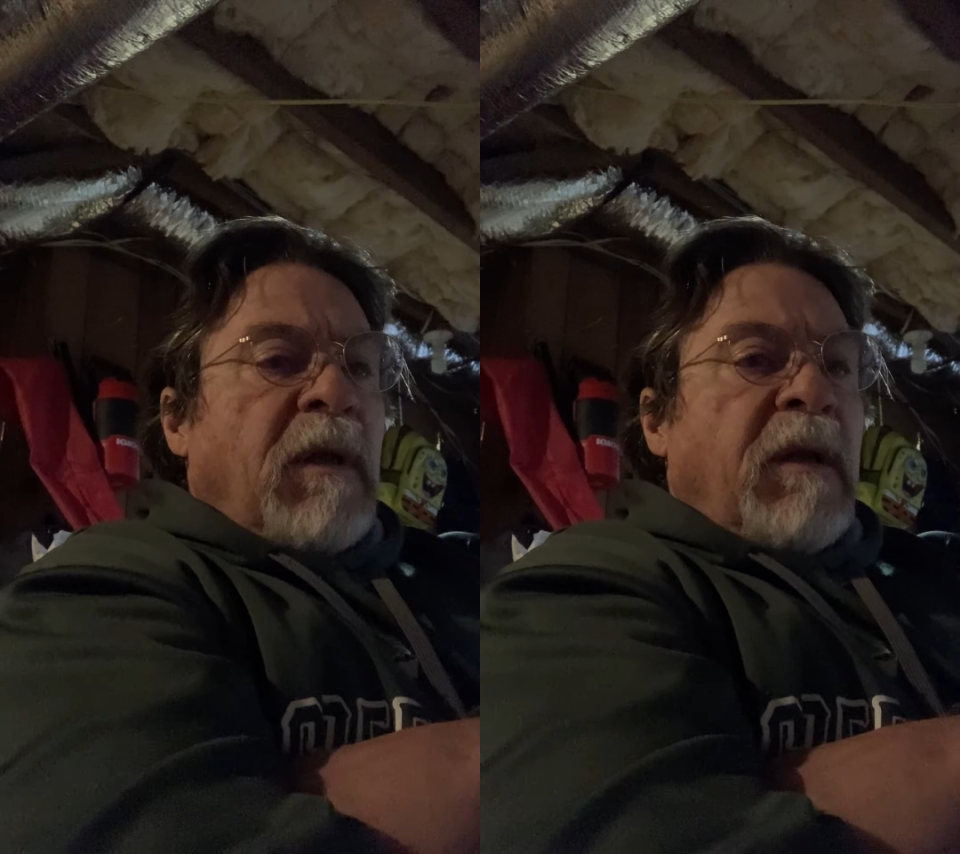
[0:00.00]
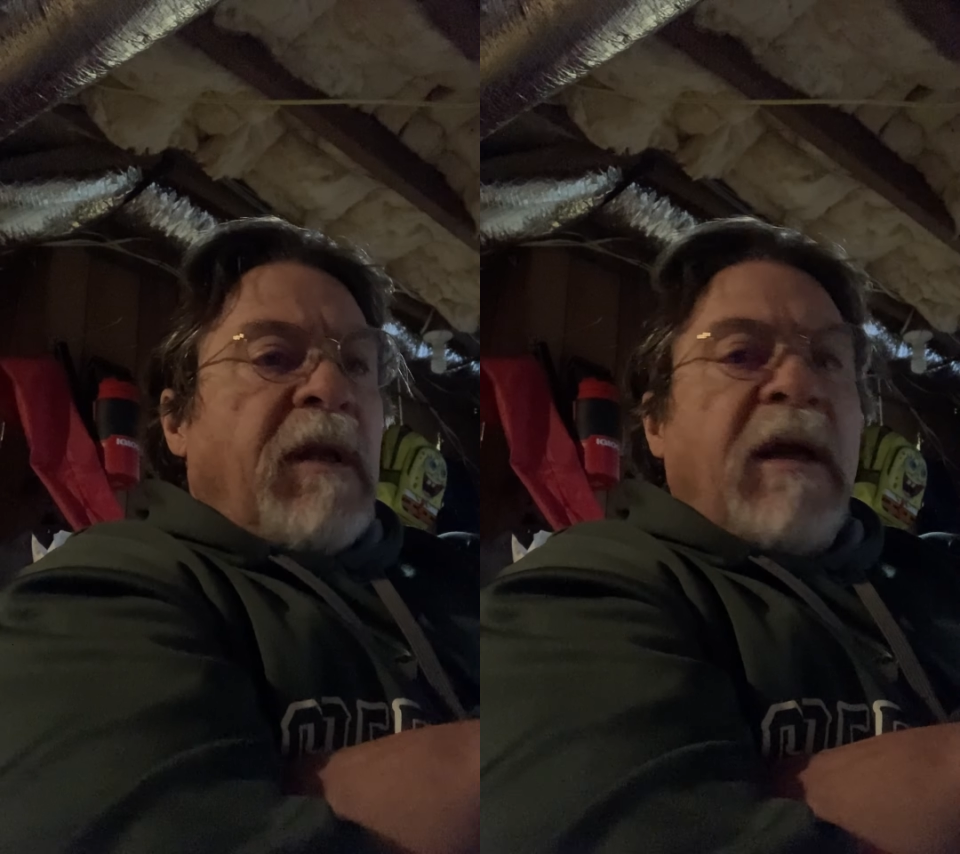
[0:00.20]

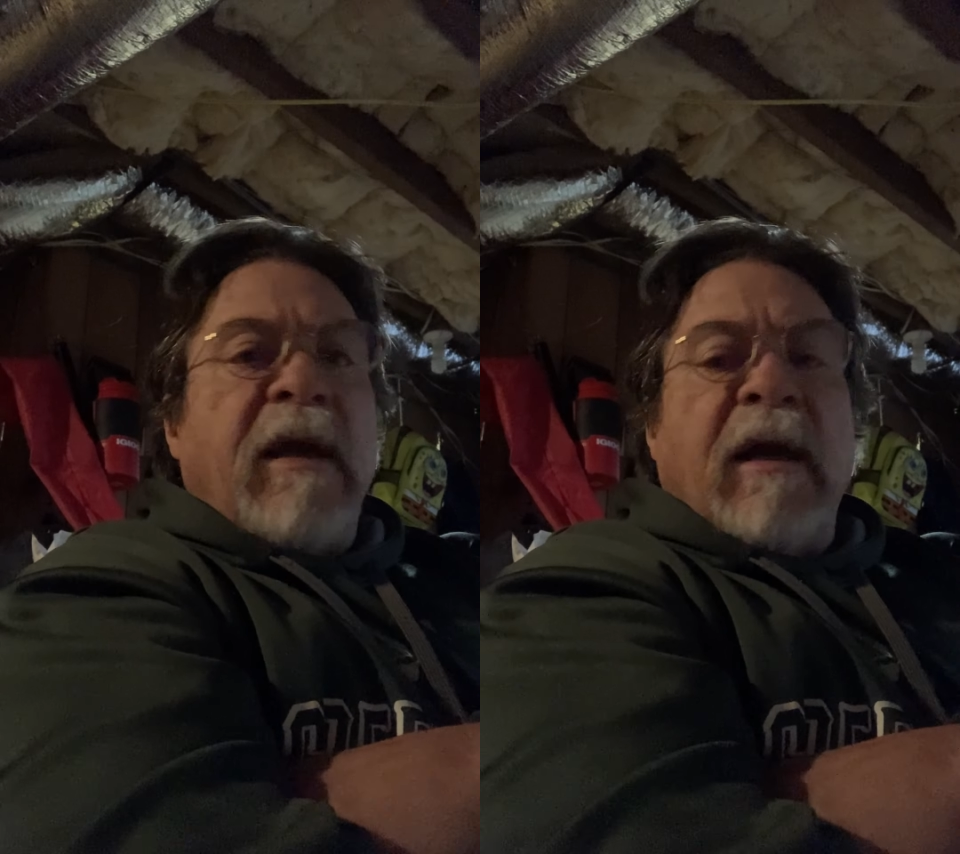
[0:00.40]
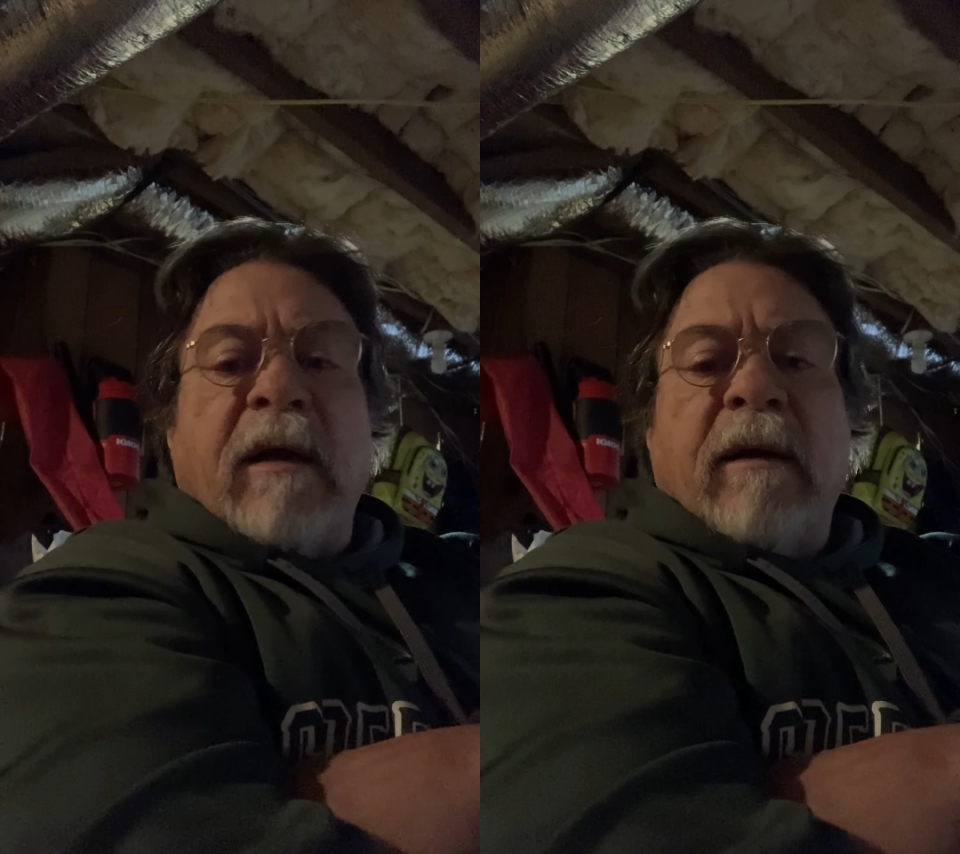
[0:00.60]

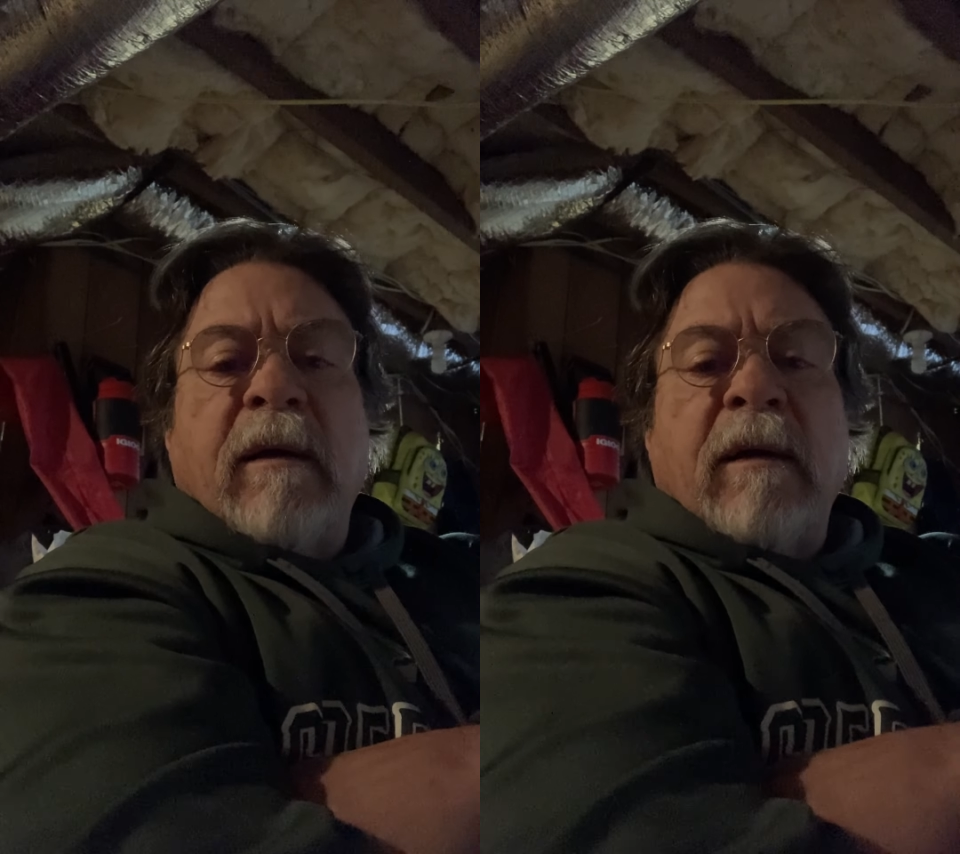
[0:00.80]
thinking